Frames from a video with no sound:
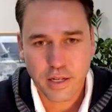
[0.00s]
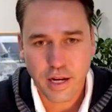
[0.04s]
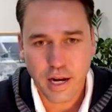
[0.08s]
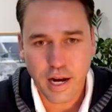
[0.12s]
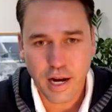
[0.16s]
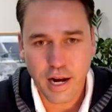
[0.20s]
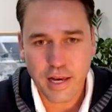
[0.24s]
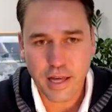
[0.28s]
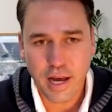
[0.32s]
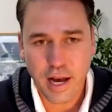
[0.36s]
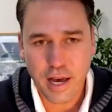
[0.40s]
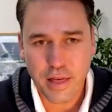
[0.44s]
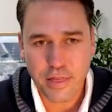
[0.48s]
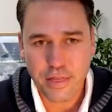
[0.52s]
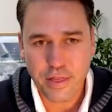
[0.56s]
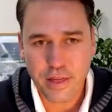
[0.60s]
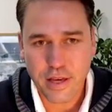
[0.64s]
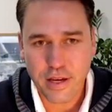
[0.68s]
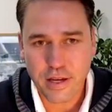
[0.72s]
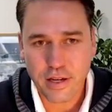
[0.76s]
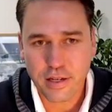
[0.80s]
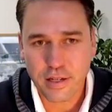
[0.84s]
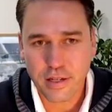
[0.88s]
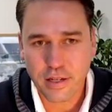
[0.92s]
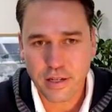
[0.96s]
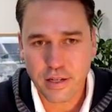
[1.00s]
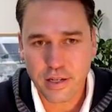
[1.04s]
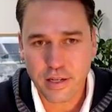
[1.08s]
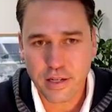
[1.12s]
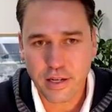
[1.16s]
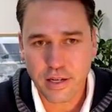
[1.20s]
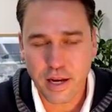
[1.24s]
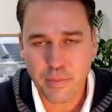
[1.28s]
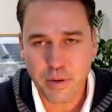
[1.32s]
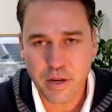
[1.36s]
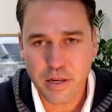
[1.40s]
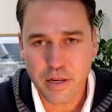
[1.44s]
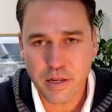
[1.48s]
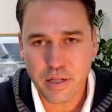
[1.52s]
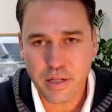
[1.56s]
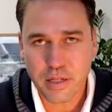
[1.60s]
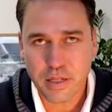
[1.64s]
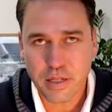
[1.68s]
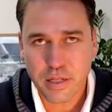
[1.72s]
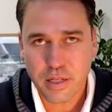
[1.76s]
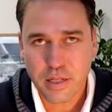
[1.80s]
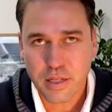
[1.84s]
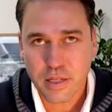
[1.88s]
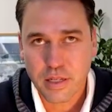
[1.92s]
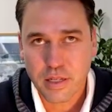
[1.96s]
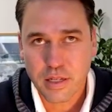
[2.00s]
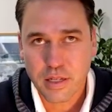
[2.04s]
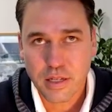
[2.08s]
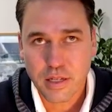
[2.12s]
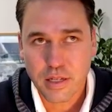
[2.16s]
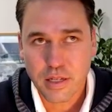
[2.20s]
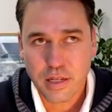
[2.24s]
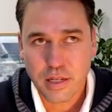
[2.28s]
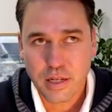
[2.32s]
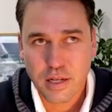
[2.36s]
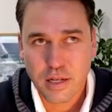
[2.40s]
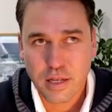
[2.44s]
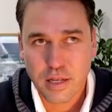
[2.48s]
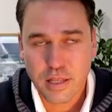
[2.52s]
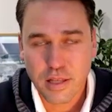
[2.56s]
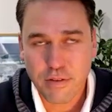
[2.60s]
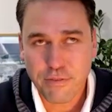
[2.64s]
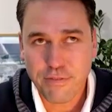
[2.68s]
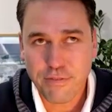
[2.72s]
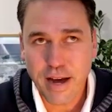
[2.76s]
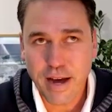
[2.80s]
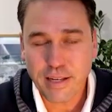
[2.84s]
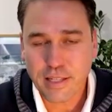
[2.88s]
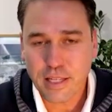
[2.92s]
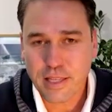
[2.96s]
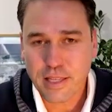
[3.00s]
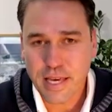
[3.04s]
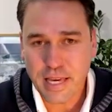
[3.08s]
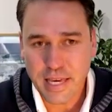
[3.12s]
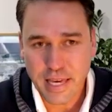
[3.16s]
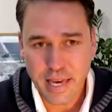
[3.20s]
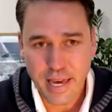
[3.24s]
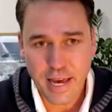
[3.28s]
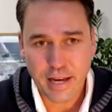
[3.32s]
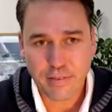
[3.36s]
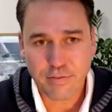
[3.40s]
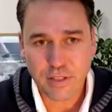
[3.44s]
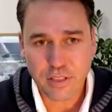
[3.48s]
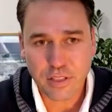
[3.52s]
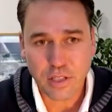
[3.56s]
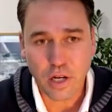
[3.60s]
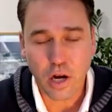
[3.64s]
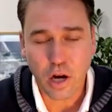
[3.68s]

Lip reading: I think, I mean, the fact that they canvass